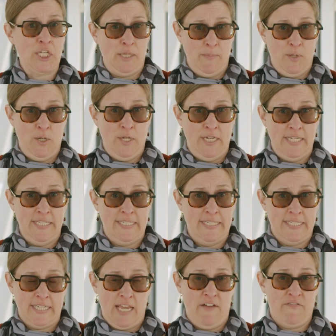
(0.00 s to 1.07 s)
communities
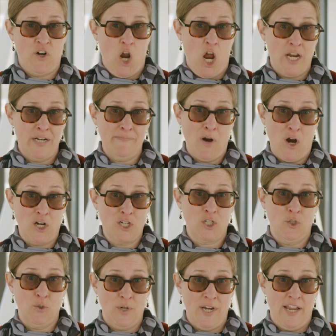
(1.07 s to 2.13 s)
discover
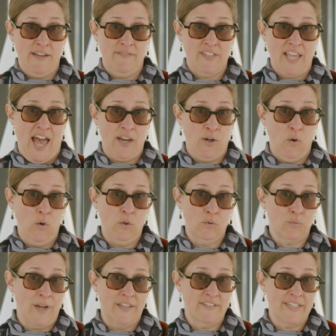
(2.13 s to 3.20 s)
unmarked graves at
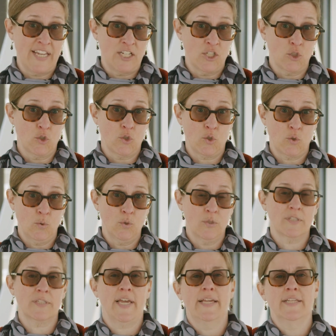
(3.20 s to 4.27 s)
old residential school
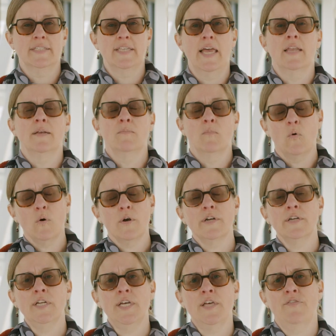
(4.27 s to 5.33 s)
sites and
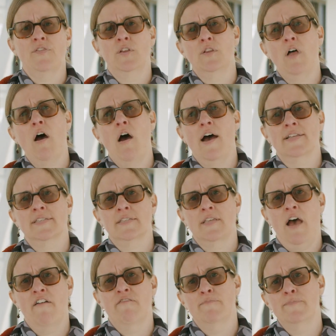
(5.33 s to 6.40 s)
mourn the
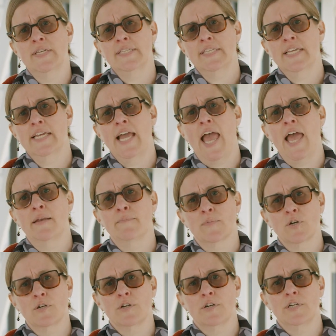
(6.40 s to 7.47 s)
loss of missing and
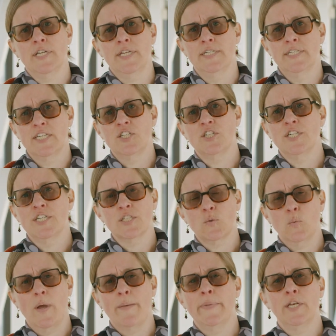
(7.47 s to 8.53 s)
murdered Indigenous
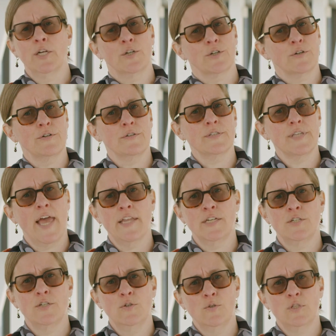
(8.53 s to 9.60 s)
women, girls,
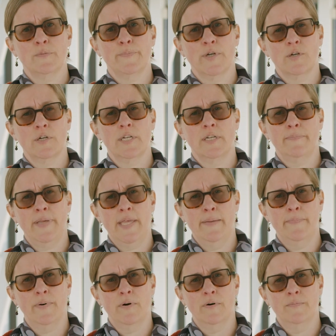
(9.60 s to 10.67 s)
and two-spirited
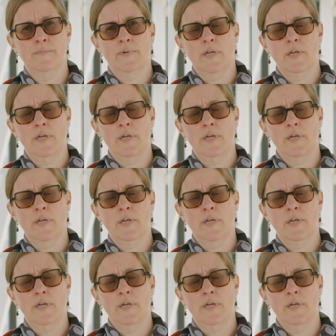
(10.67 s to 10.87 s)
people,